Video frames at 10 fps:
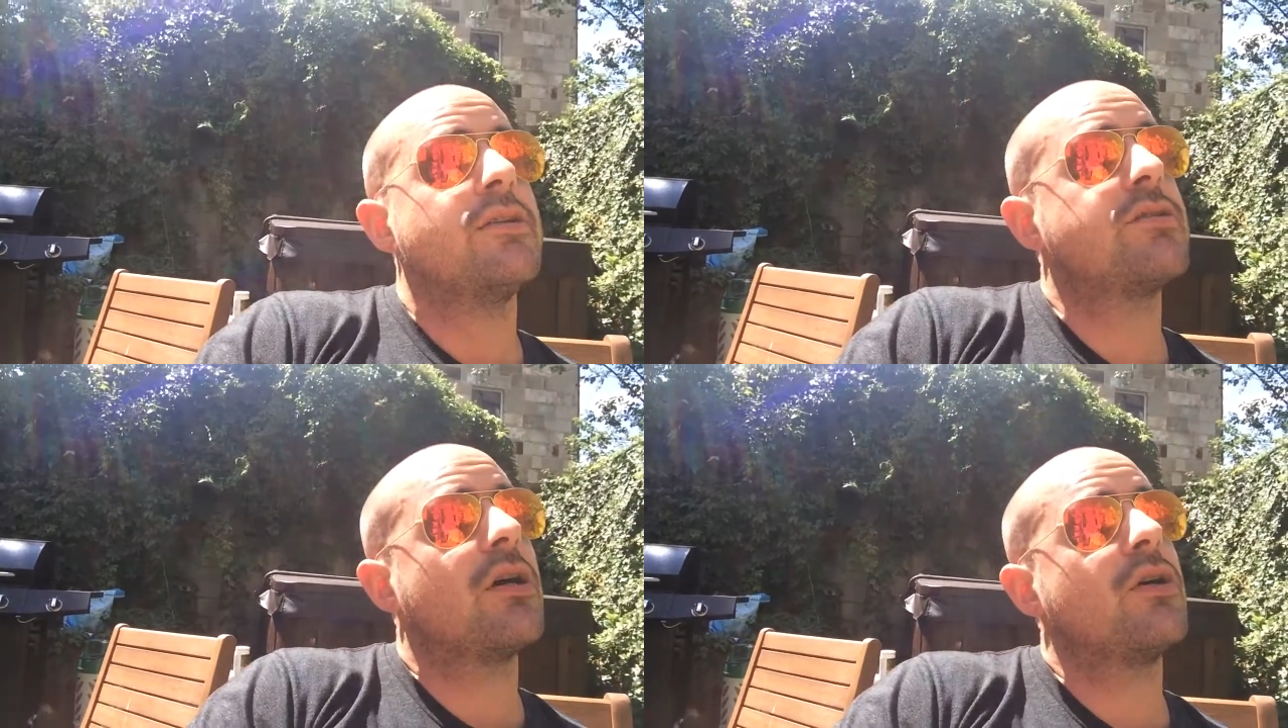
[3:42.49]

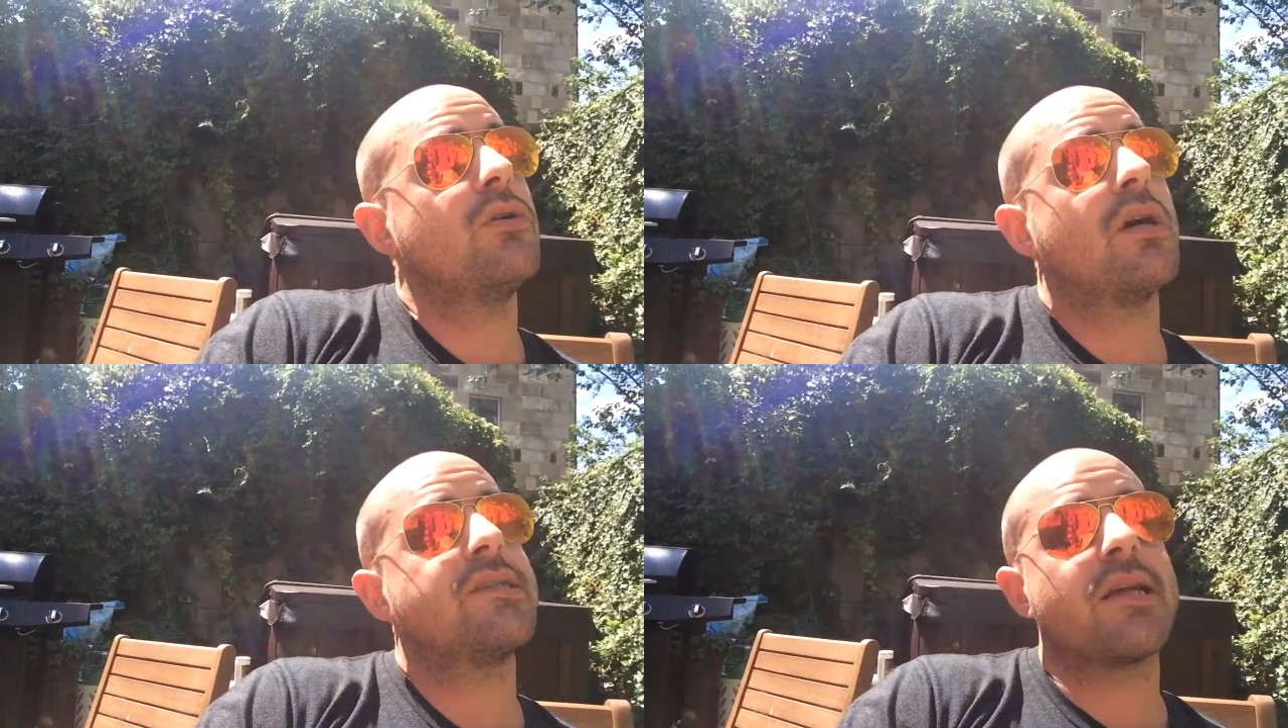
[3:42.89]

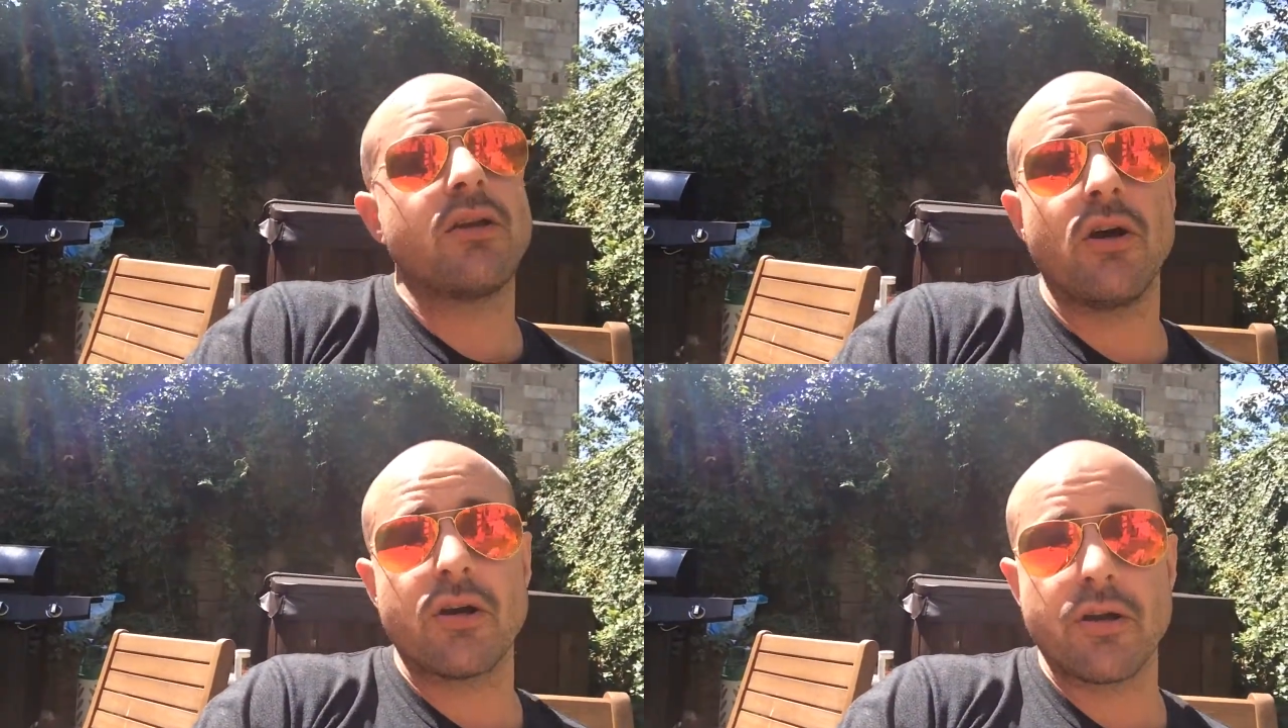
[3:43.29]
So I said,
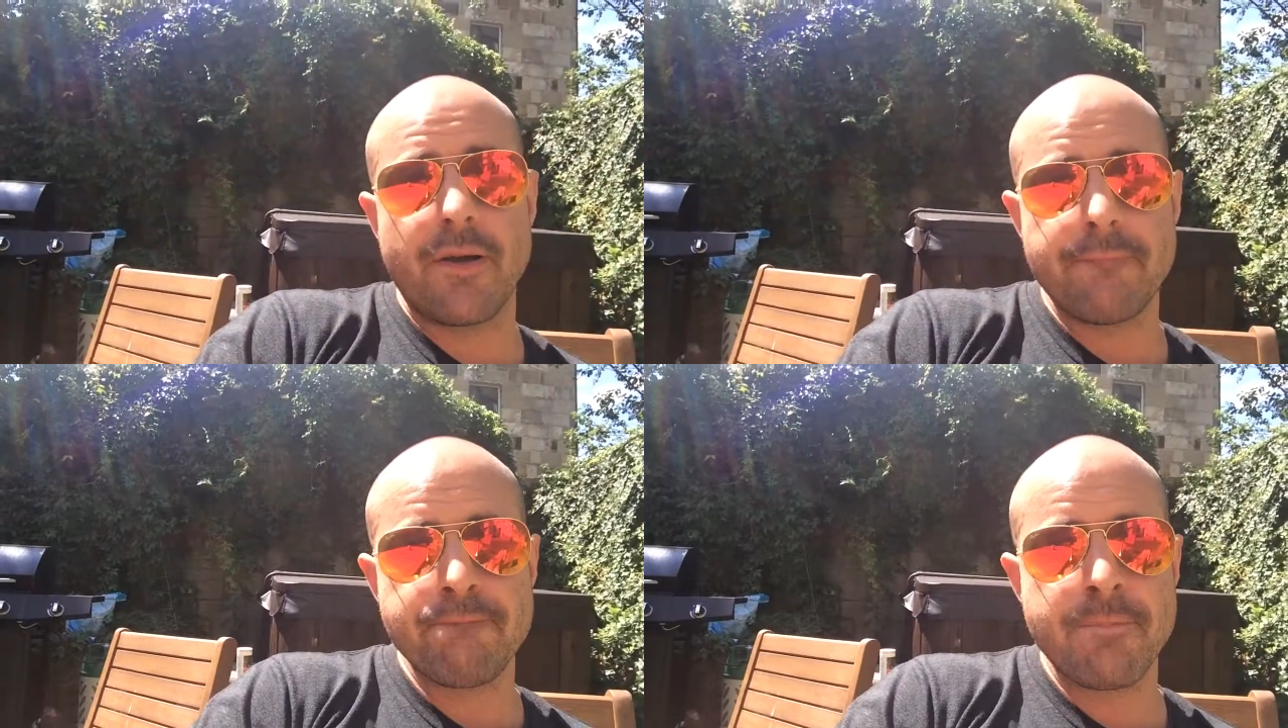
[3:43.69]
look,
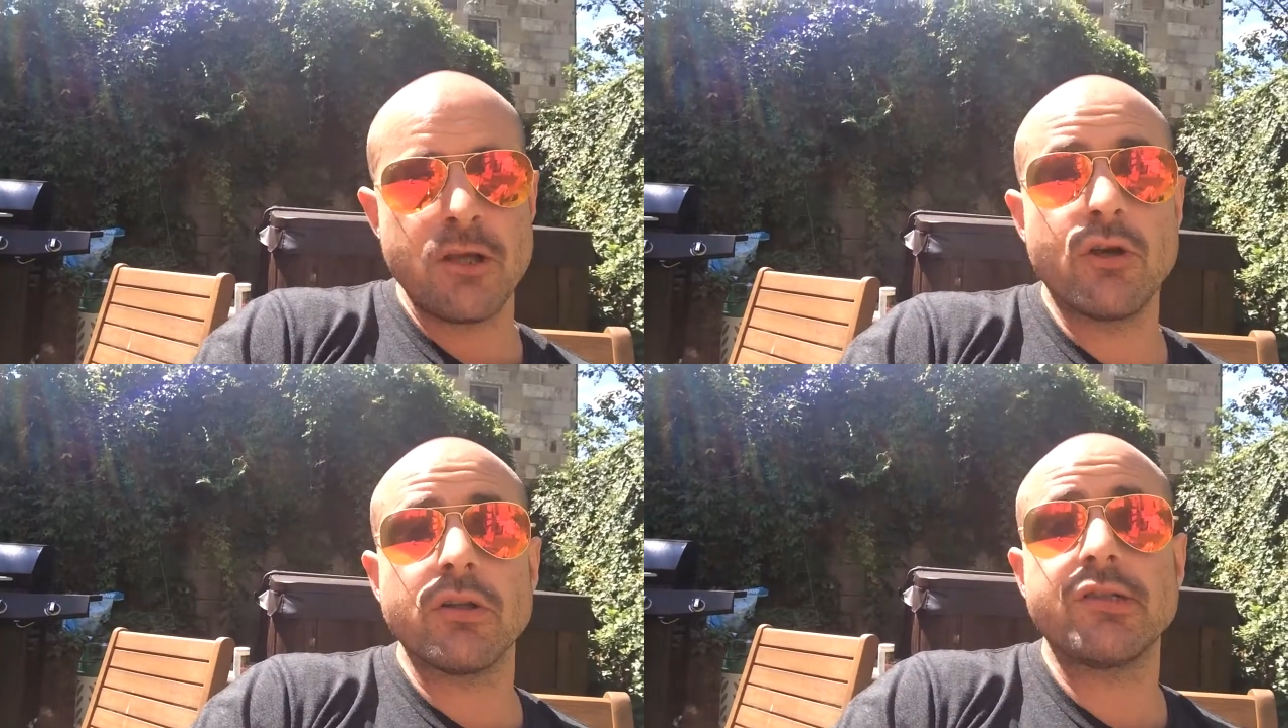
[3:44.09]

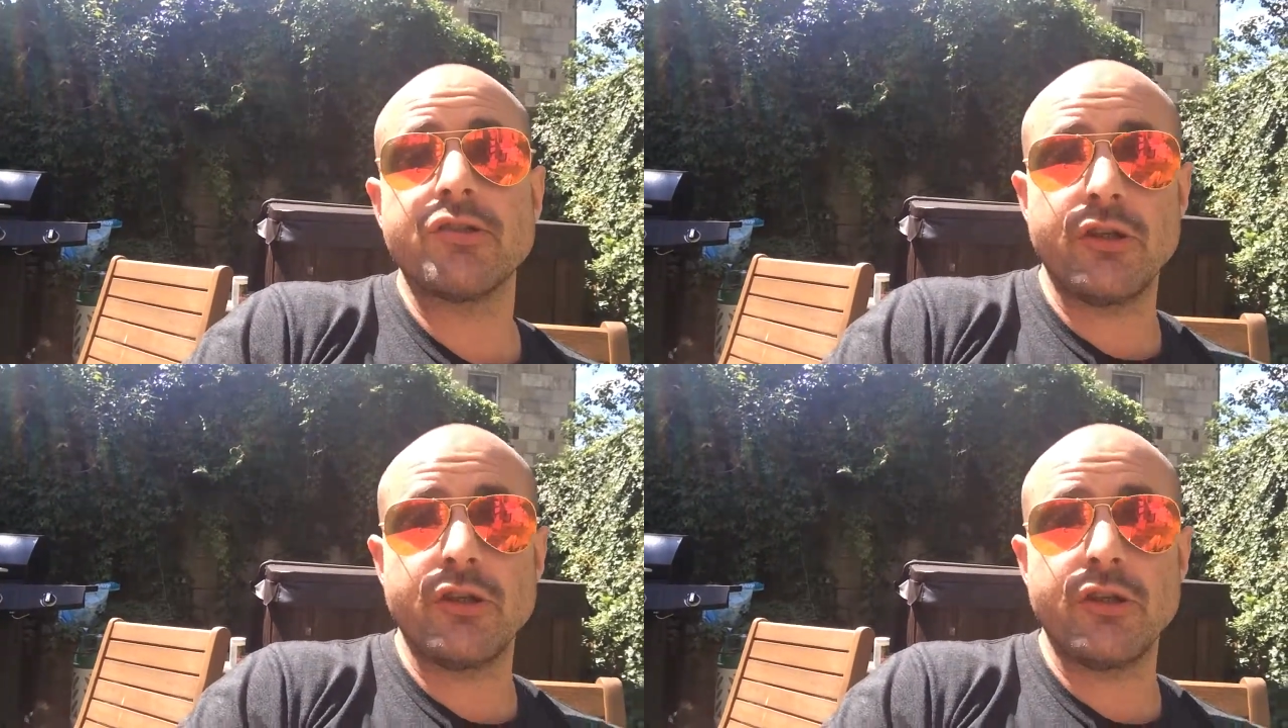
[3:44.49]
you got this